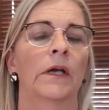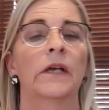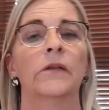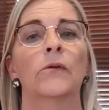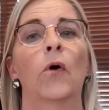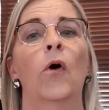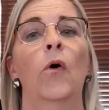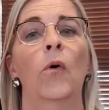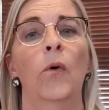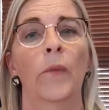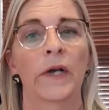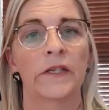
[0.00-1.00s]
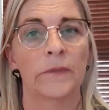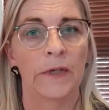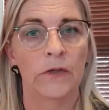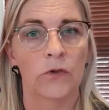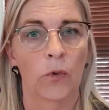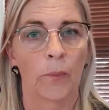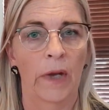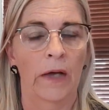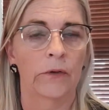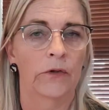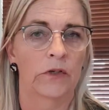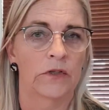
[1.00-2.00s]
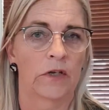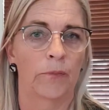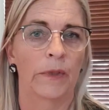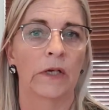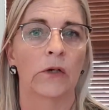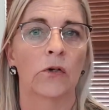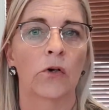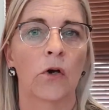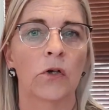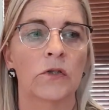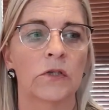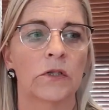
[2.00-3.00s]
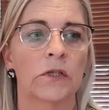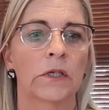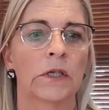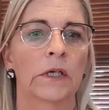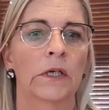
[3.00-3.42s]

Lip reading: It always means your boundaries have been crossed